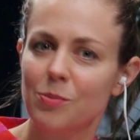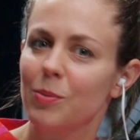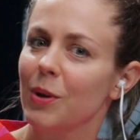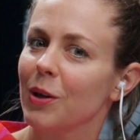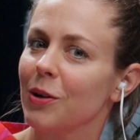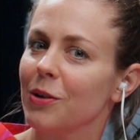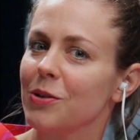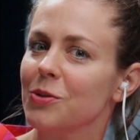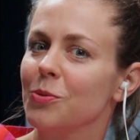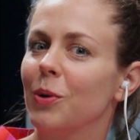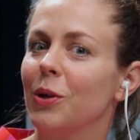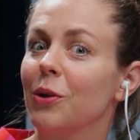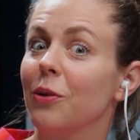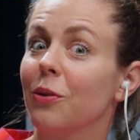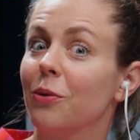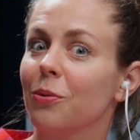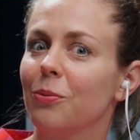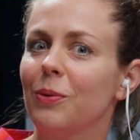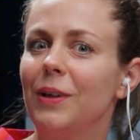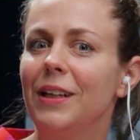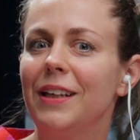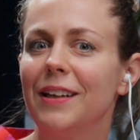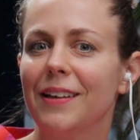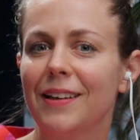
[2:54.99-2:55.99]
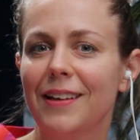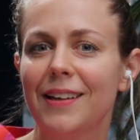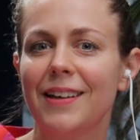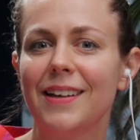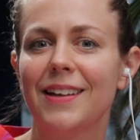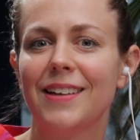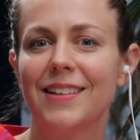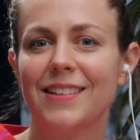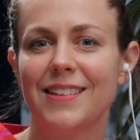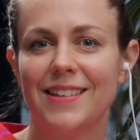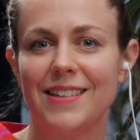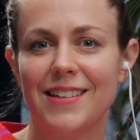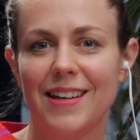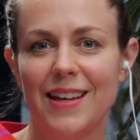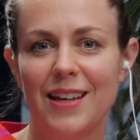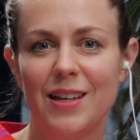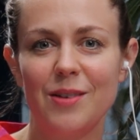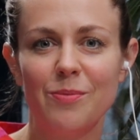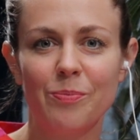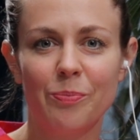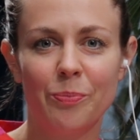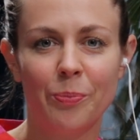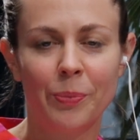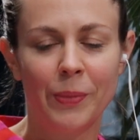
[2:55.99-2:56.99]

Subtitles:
because we're three today.